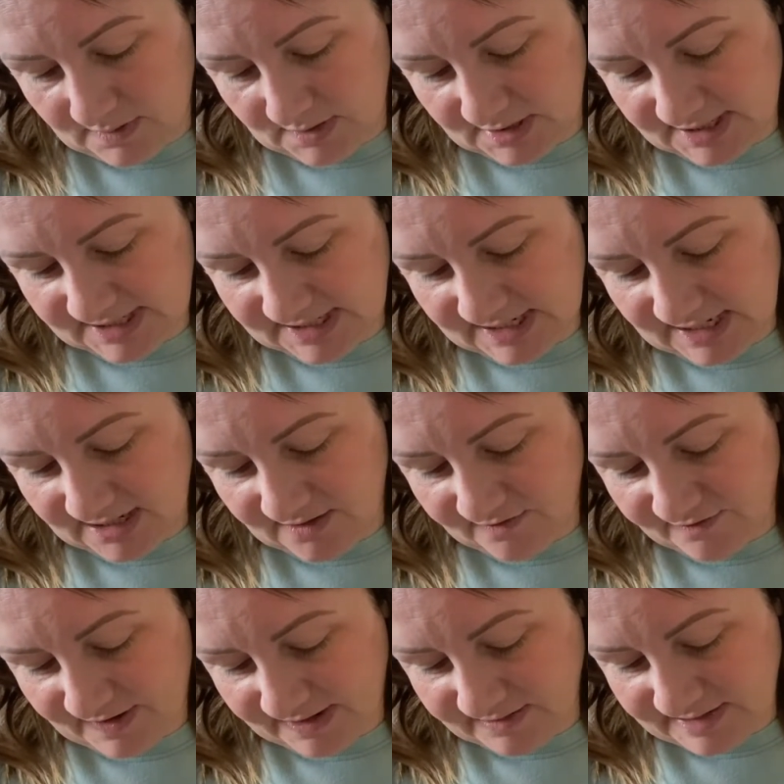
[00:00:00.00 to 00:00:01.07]
Skin
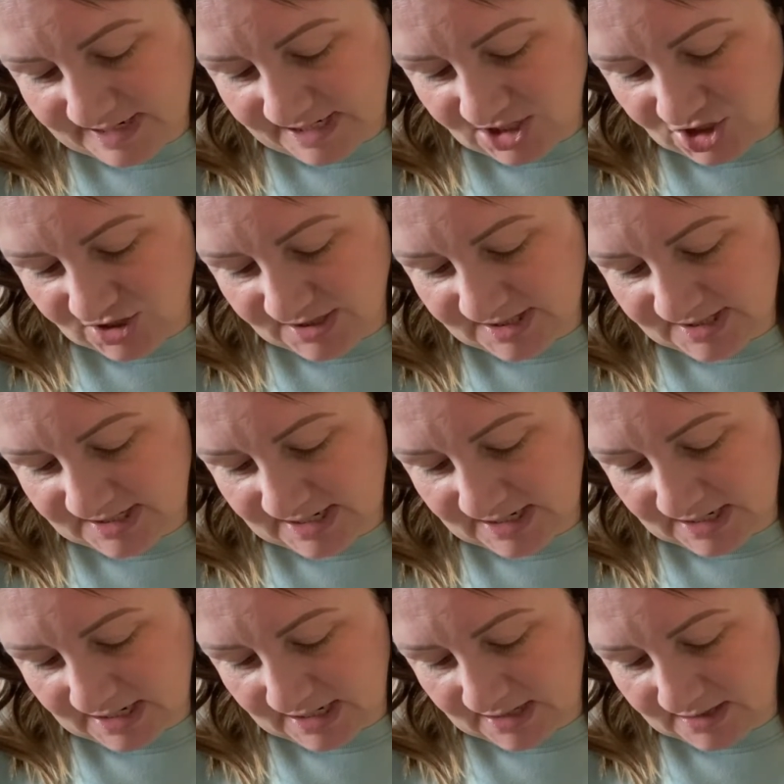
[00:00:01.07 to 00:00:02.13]
Foundation Stick
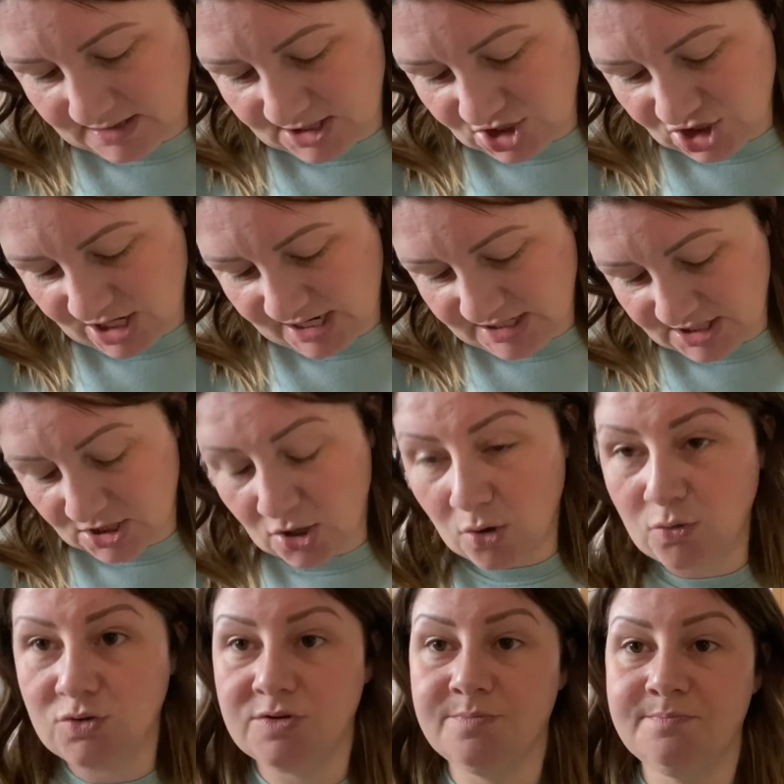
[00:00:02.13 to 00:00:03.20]
in the shade
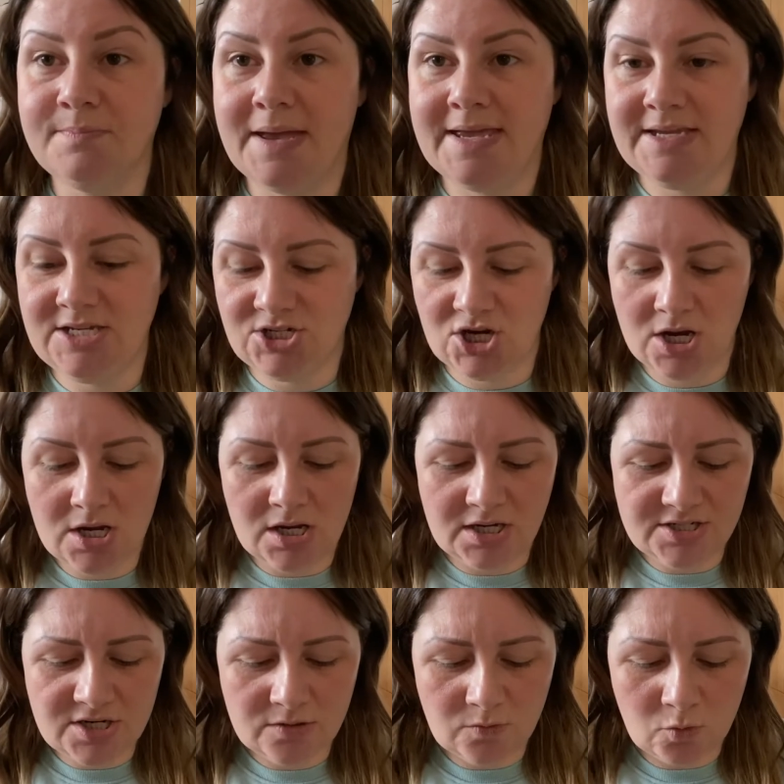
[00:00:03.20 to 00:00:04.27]
Golden Beige. I
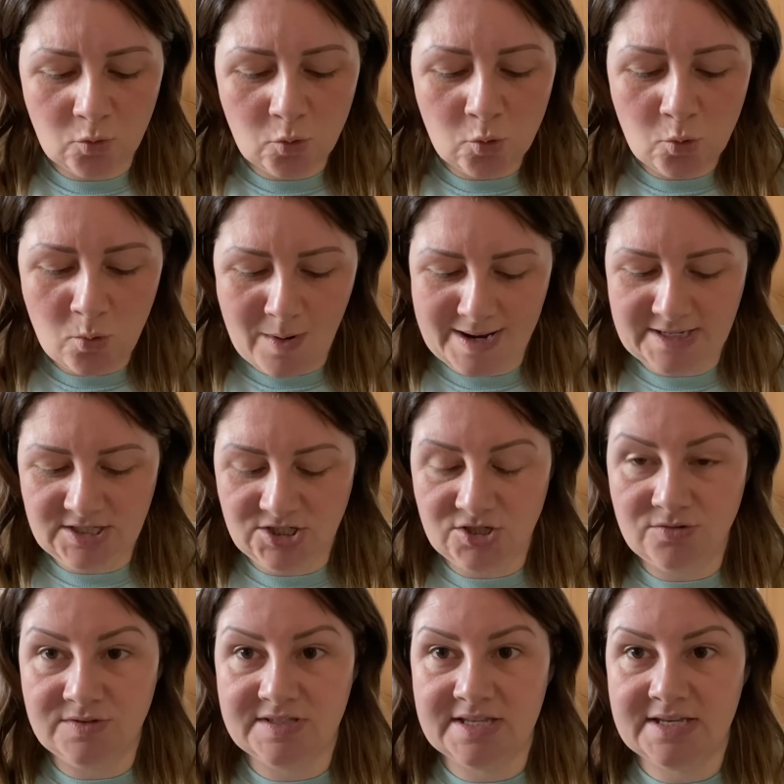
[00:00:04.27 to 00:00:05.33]
don't always
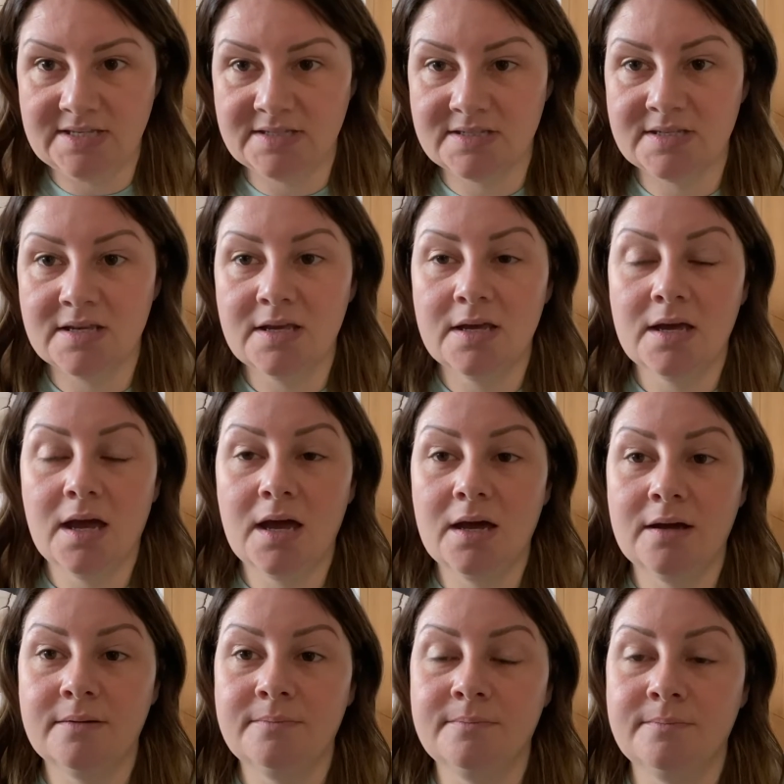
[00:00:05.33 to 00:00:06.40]
use this,
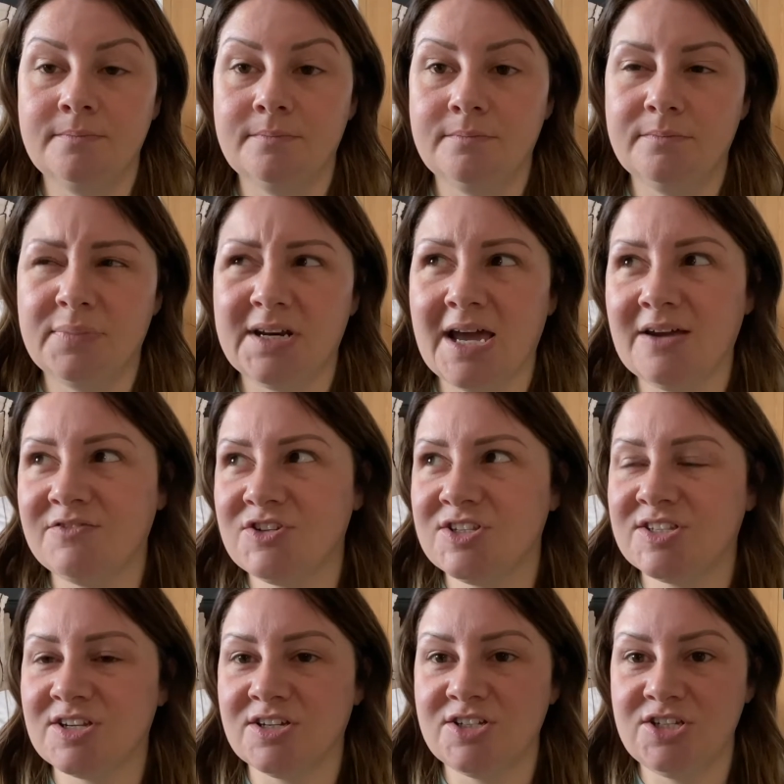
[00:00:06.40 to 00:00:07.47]
but I have just
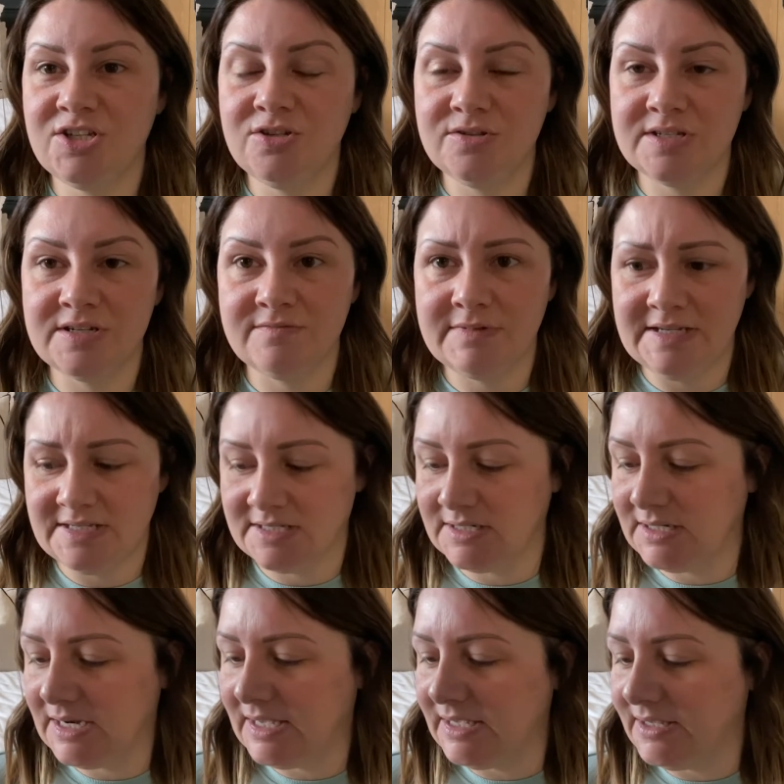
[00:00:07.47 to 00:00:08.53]
started using it
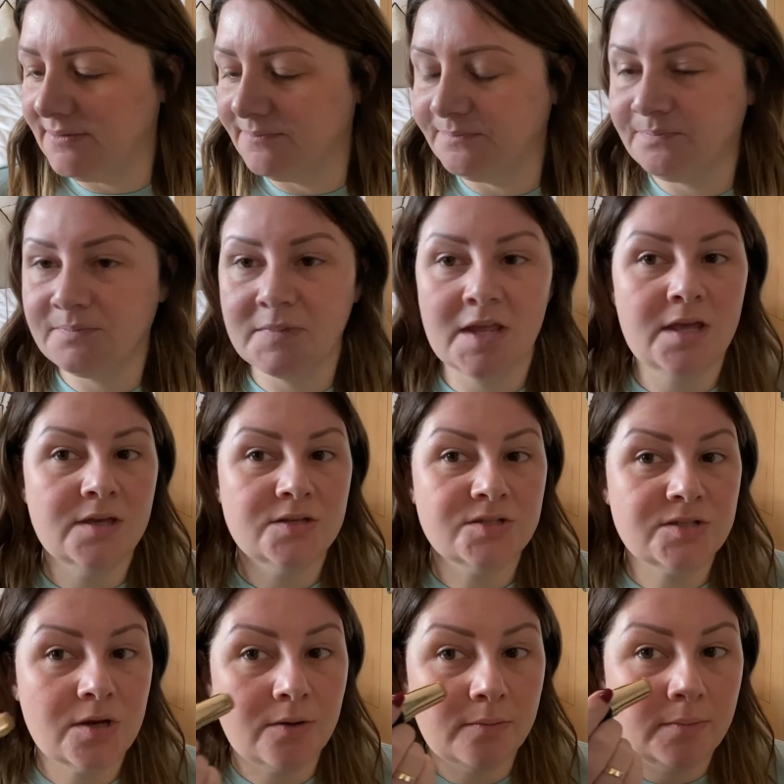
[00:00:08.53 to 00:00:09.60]
recently.
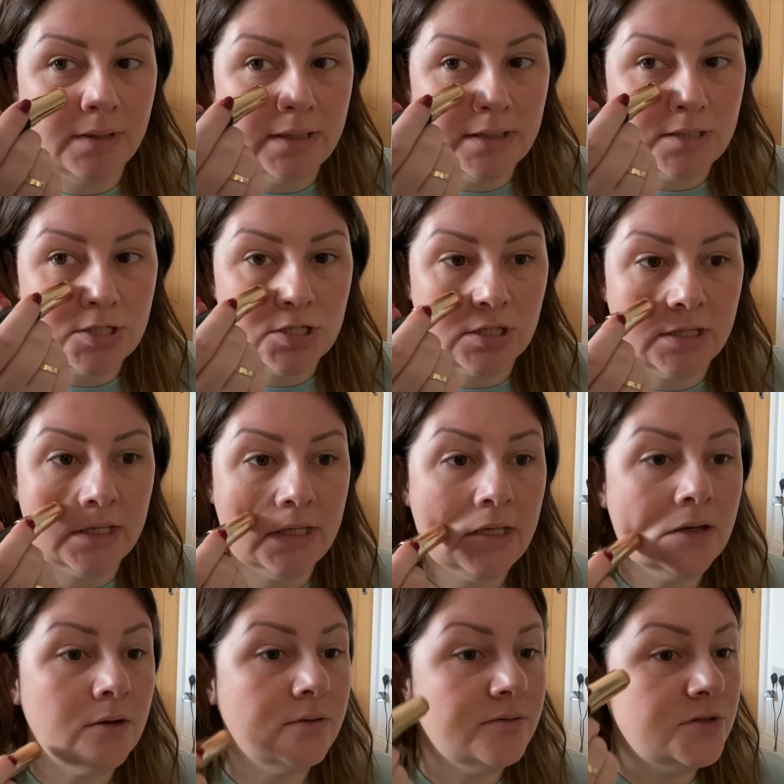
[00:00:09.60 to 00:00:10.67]
So I'm literally
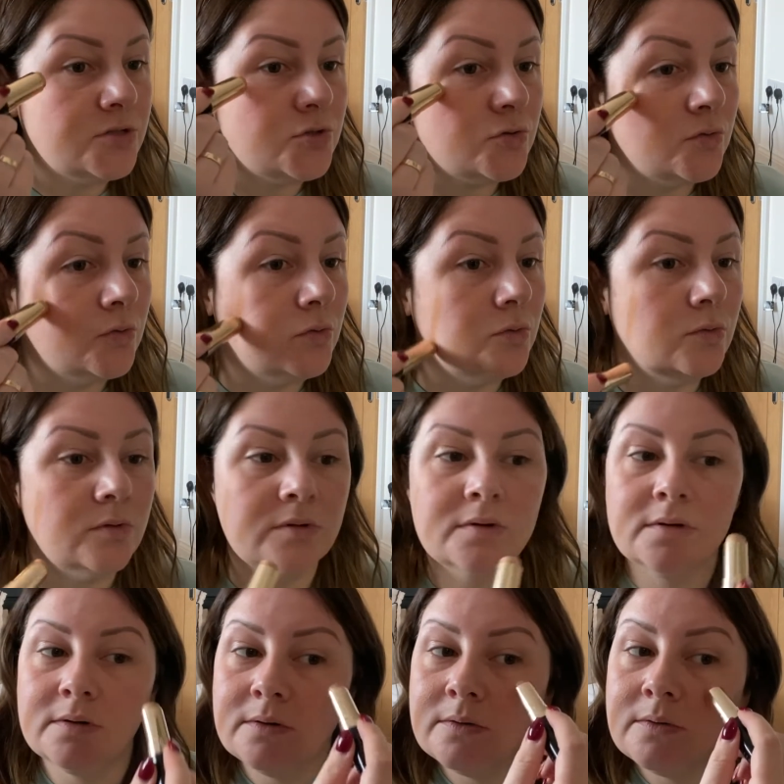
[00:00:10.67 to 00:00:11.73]
going to draw
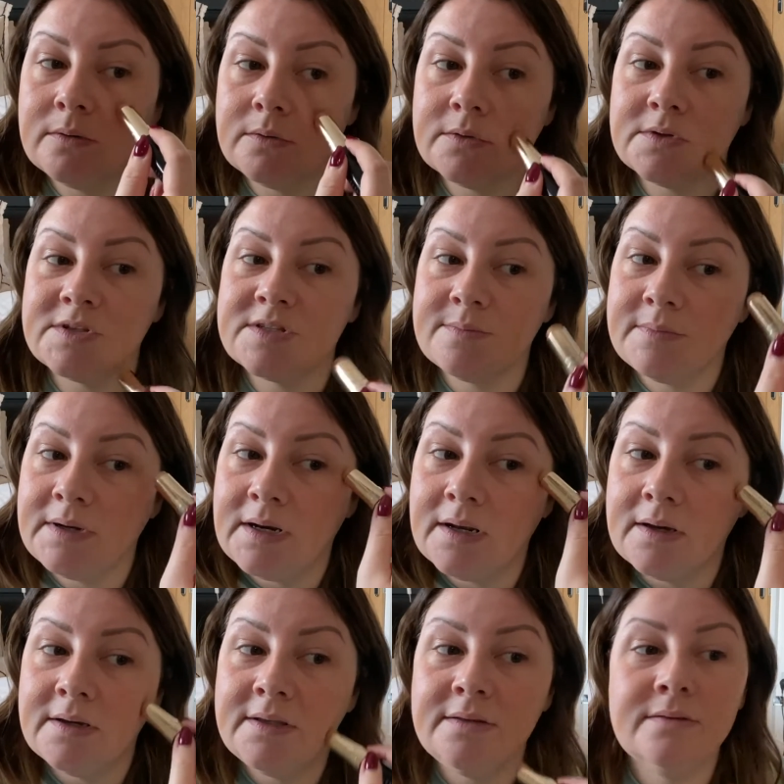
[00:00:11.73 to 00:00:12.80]
some
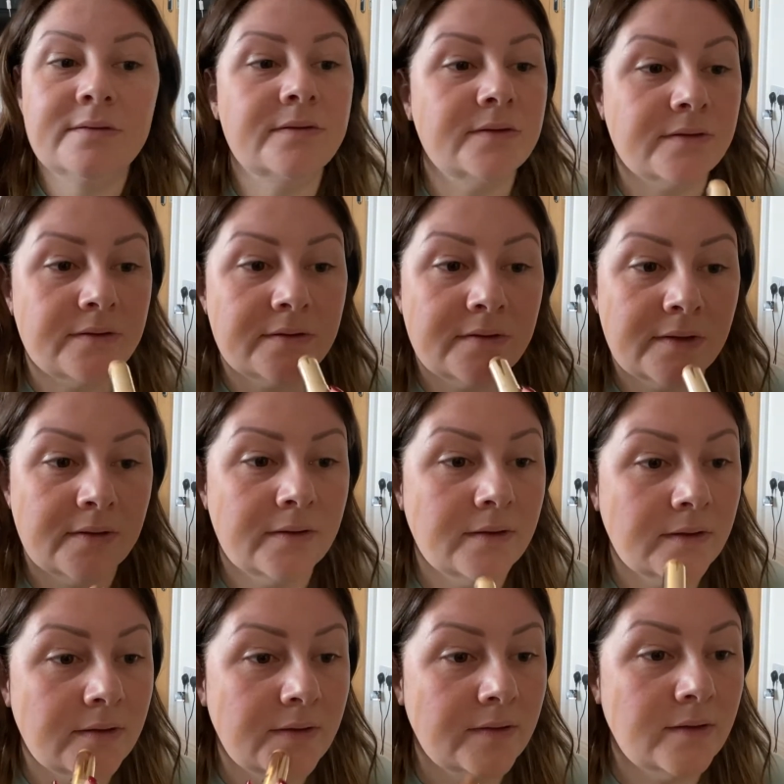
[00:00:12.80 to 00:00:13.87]
lines
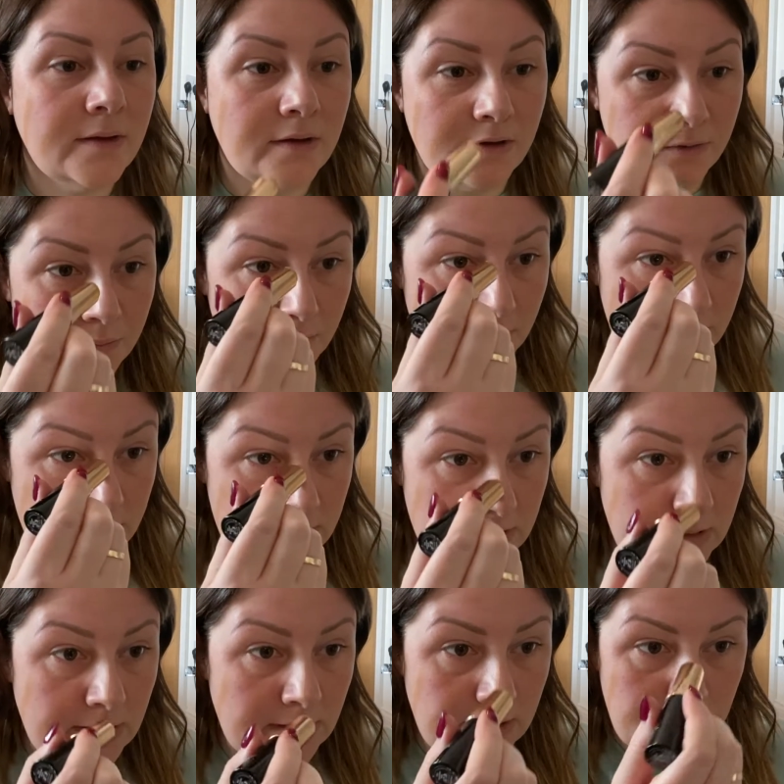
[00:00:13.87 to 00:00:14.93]
over my
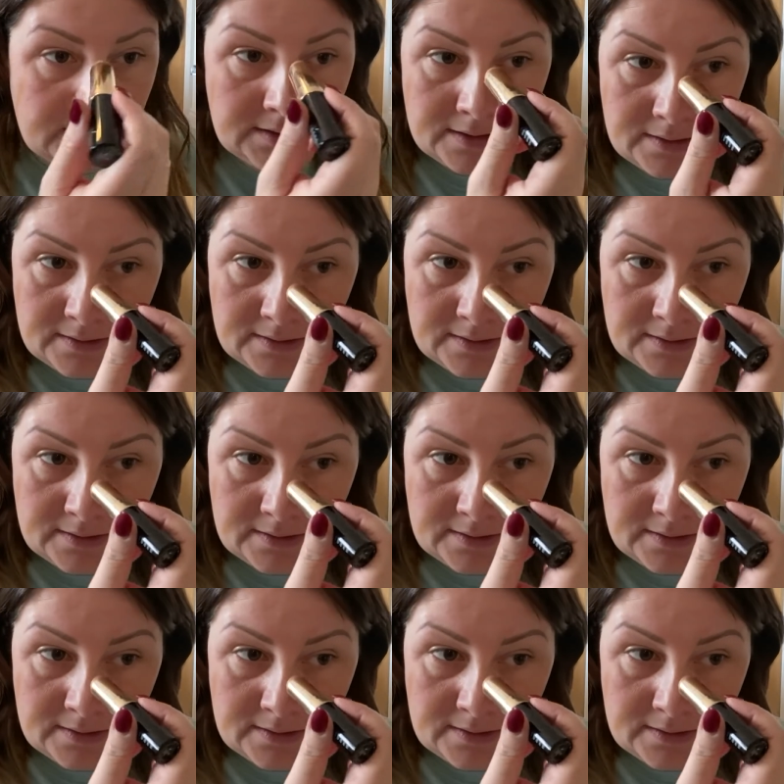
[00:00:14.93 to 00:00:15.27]
skin,